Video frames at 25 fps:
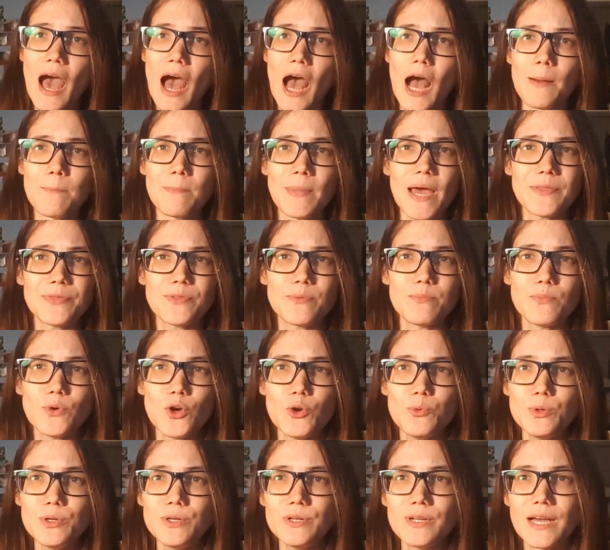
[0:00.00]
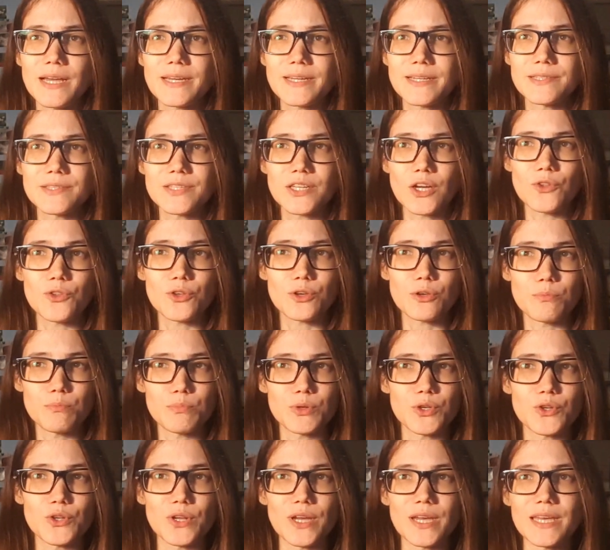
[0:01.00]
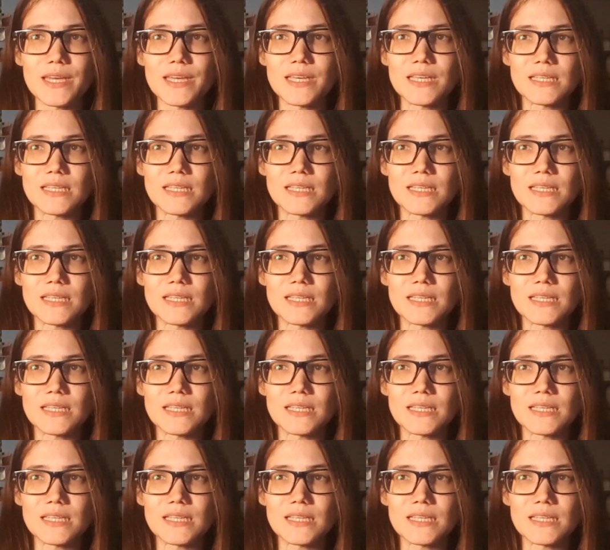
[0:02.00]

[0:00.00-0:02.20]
At the moment, I can tell the computer